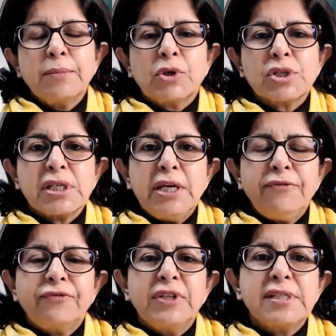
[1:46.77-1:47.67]
because
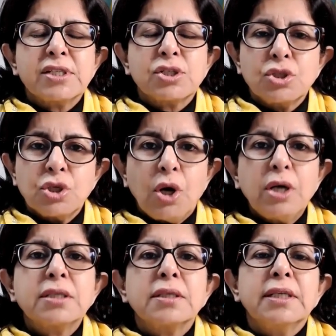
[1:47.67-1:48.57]
if this is
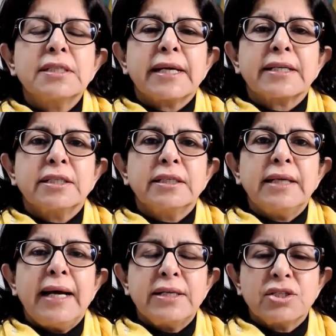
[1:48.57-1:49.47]
not
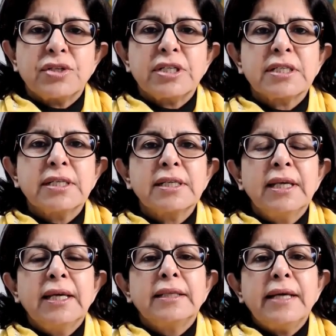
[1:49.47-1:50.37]
detected and treated,
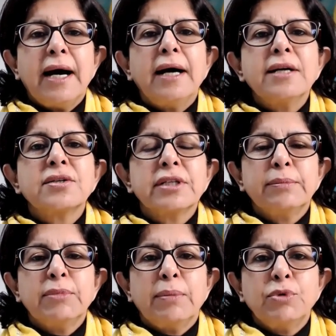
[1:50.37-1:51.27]
the heart
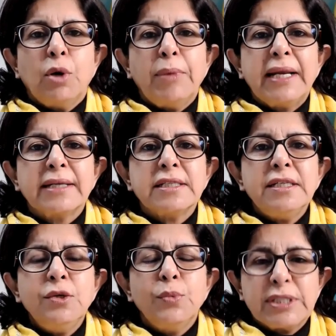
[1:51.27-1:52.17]
rhythm
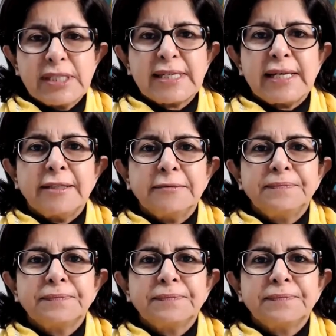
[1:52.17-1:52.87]
abnormality will stay.